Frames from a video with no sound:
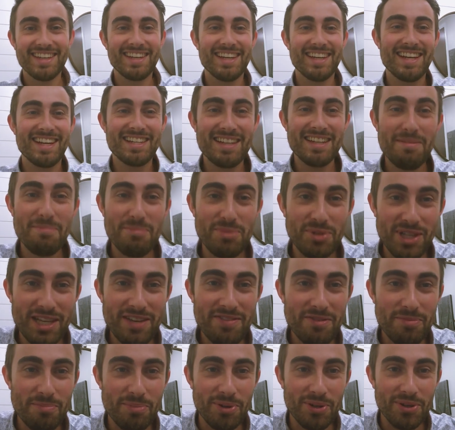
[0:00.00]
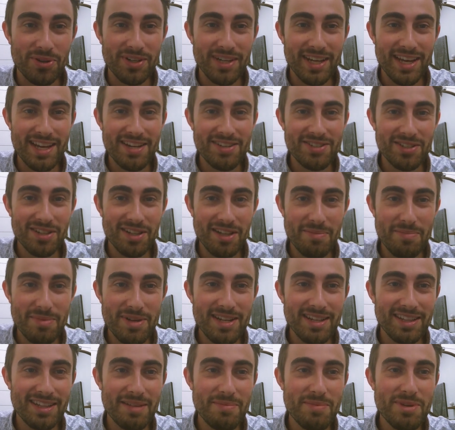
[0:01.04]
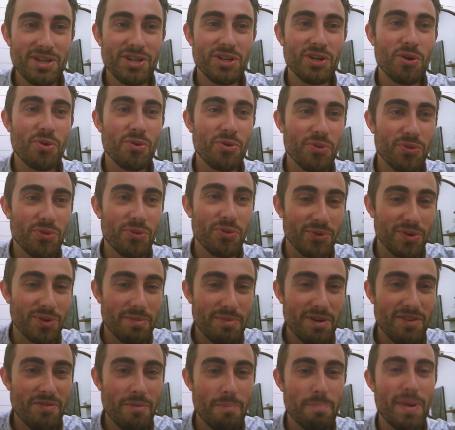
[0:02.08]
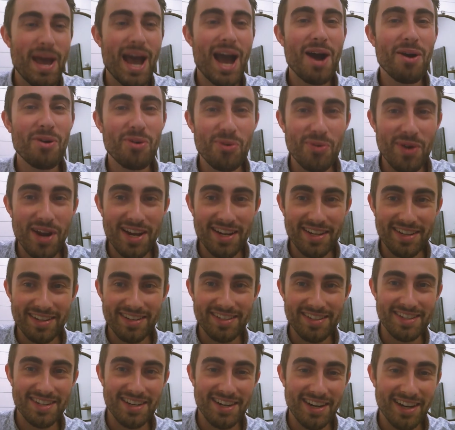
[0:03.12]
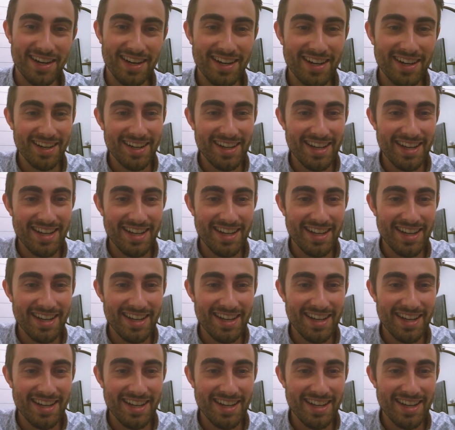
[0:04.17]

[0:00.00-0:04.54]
It's unbelievable, okay? So let me go through a bit of a power rankings here